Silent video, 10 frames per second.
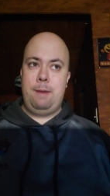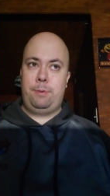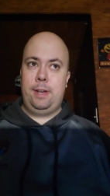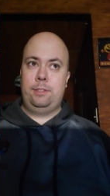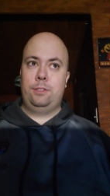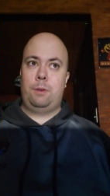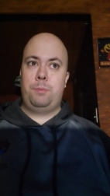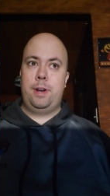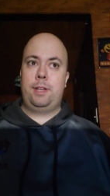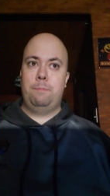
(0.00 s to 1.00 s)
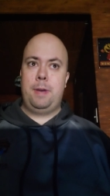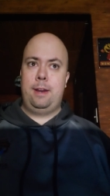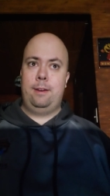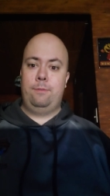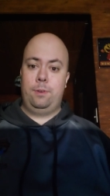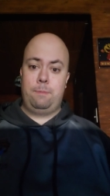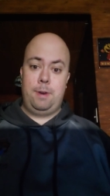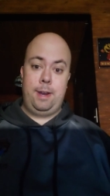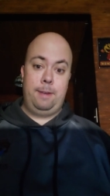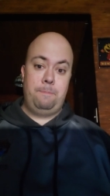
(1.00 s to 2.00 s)
prices are pretty competitive with
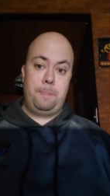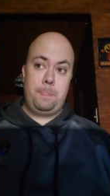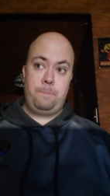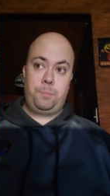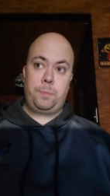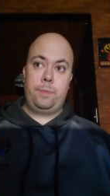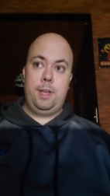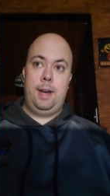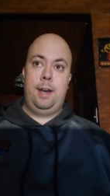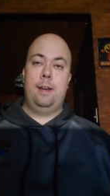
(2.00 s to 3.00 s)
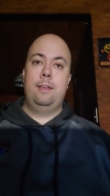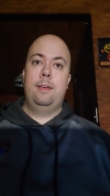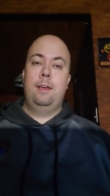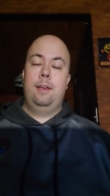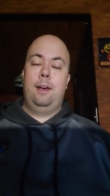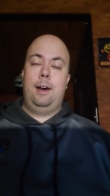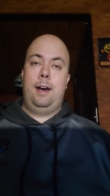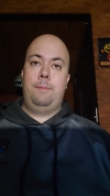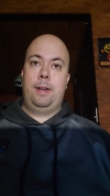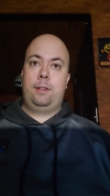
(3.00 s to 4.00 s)
uh,
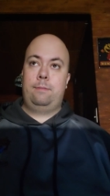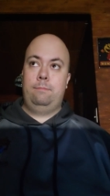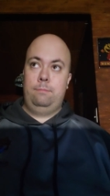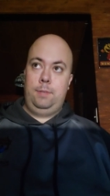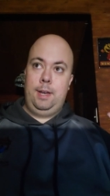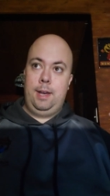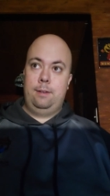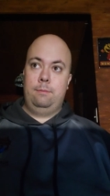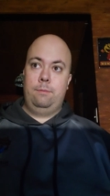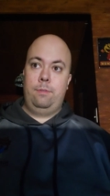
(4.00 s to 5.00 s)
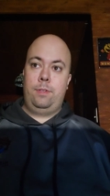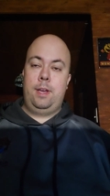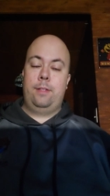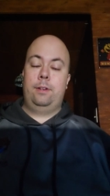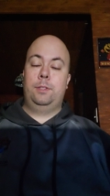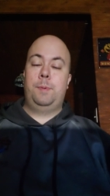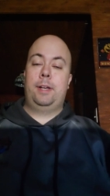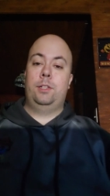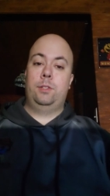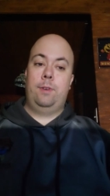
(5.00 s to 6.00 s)
my the other
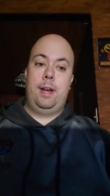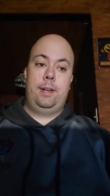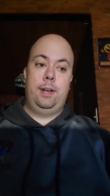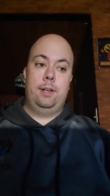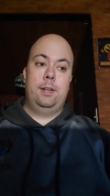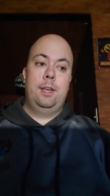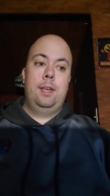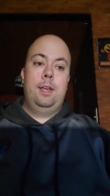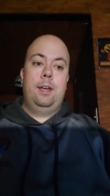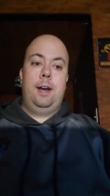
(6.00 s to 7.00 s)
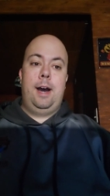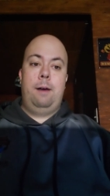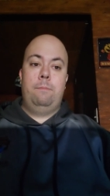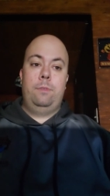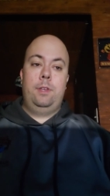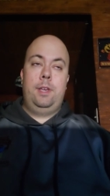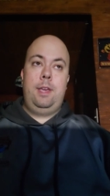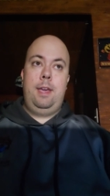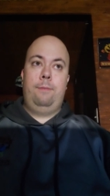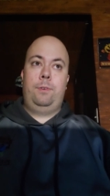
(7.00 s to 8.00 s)
inspectors around here. Um,
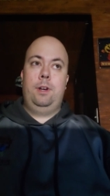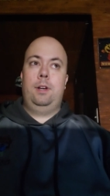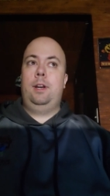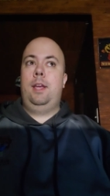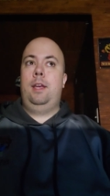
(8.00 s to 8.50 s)
if you're